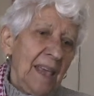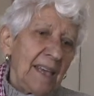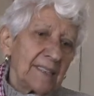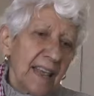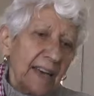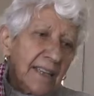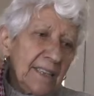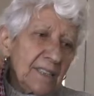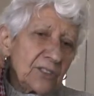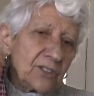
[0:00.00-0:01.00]
is that
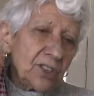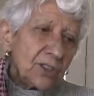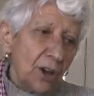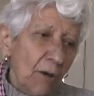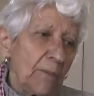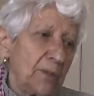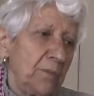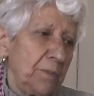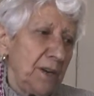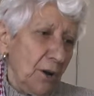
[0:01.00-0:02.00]
he is determined to
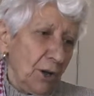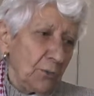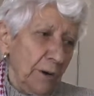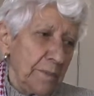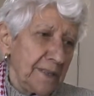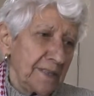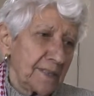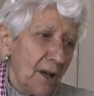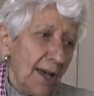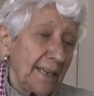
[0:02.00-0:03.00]
be on women's
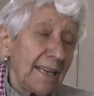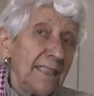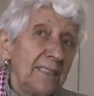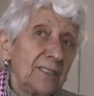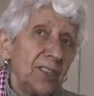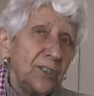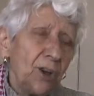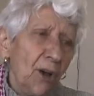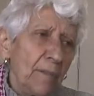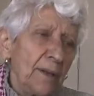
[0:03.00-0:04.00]
side, and he's
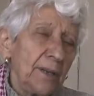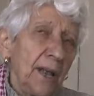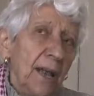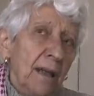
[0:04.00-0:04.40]
determined